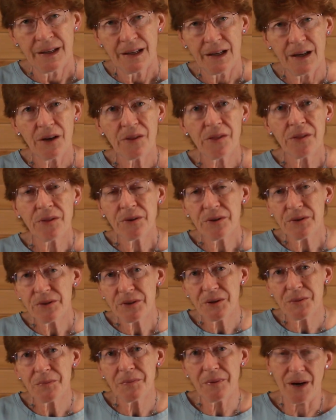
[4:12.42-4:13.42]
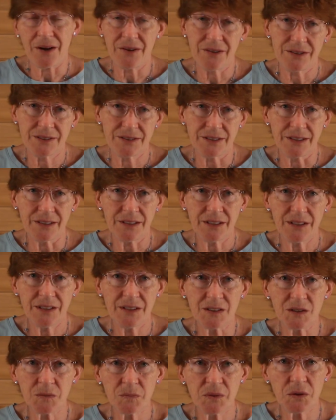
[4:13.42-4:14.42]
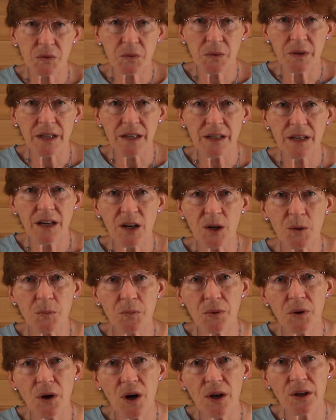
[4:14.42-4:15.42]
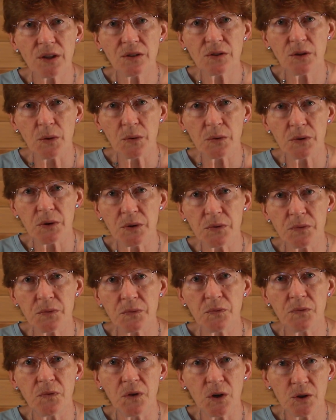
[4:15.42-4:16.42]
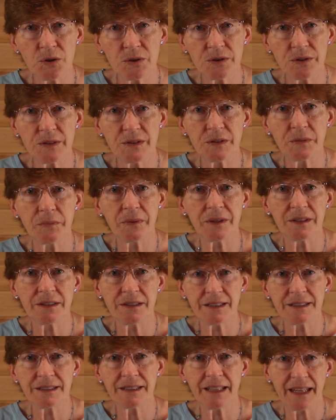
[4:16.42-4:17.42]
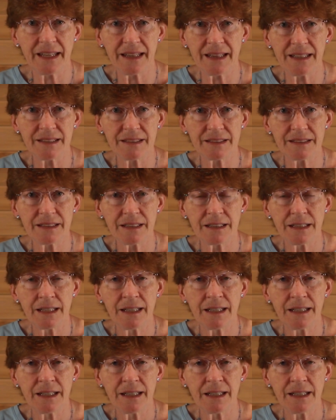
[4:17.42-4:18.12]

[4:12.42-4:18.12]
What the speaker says: Our third comparison is between our product owner versus business analyst.